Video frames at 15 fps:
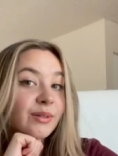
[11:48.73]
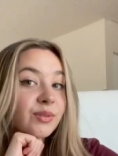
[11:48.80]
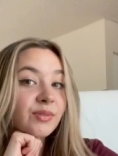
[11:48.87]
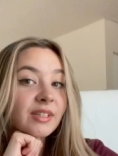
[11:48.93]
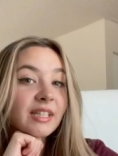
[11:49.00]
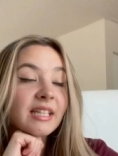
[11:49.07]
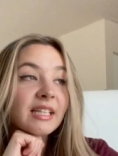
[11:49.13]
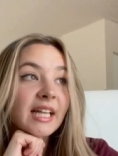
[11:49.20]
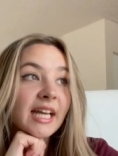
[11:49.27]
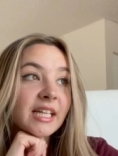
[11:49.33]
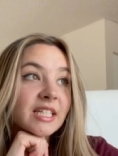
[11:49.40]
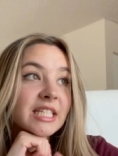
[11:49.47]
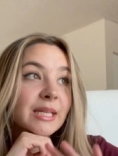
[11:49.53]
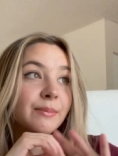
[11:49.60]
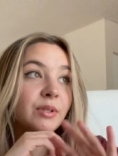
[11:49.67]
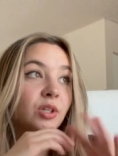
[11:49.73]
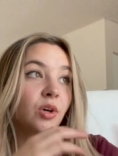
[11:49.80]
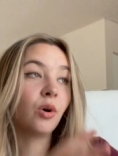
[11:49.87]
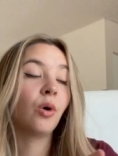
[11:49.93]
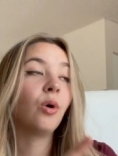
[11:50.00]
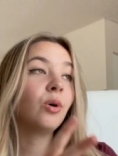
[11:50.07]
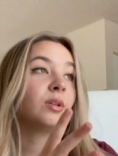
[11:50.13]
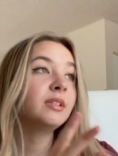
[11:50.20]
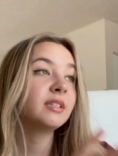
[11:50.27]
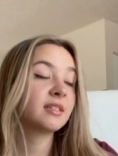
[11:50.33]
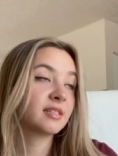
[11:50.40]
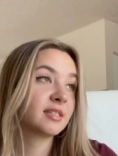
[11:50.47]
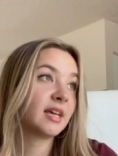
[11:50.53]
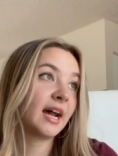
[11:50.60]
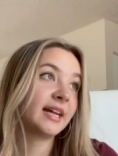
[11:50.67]
I would really like some gold
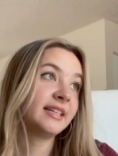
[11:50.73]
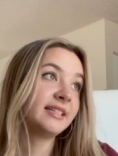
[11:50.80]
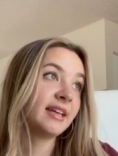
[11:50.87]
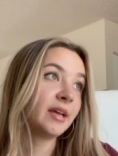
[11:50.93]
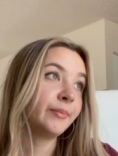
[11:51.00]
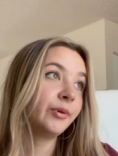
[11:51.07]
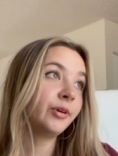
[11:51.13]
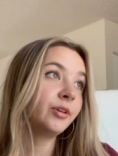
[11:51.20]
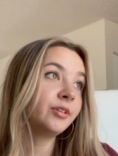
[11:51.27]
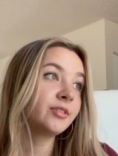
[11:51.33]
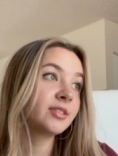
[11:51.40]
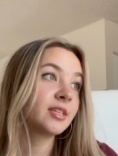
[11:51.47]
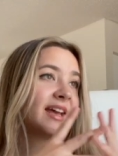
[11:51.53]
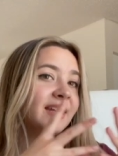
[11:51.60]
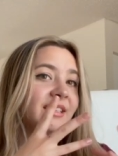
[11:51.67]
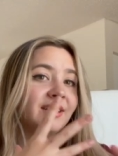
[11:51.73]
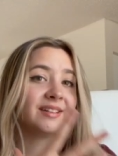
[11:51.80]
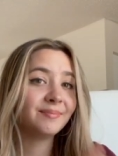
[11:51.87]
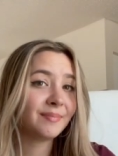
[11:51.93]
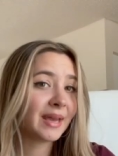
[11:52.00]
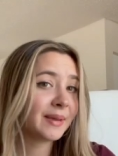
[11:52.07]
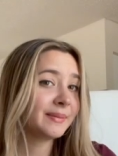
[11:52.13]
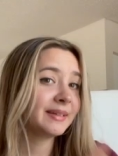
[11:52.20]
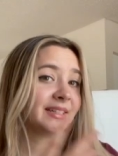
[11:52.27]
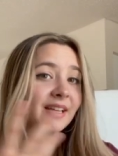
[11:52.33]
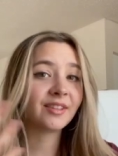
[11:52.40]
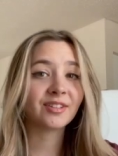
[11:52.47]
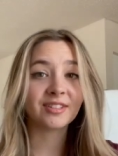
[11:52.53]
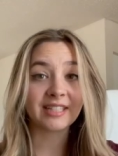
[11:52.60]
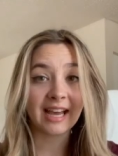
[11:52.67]
side tables and maybe
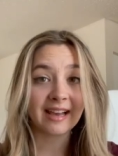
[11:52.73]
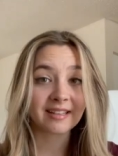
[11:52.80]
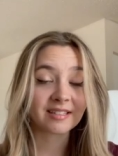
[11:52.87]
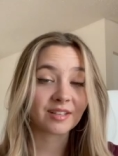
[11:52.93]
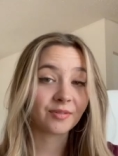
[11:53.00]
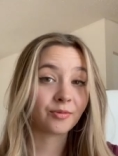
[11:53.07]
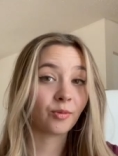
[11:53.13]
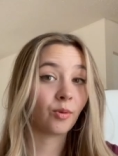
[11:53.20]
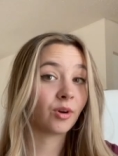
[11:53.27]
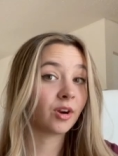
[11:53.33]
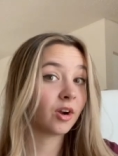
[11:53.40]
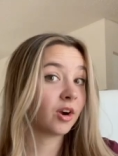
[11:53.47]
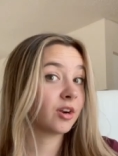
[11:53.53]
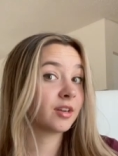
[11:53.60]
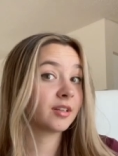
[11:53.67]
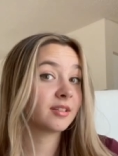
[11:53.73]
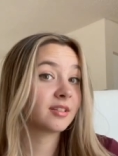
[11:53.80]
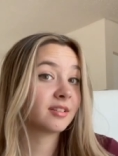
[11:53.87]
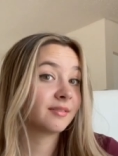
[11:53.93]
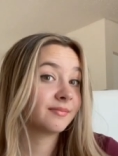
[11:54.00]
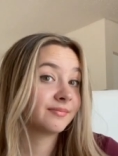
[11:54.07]
another desk for art.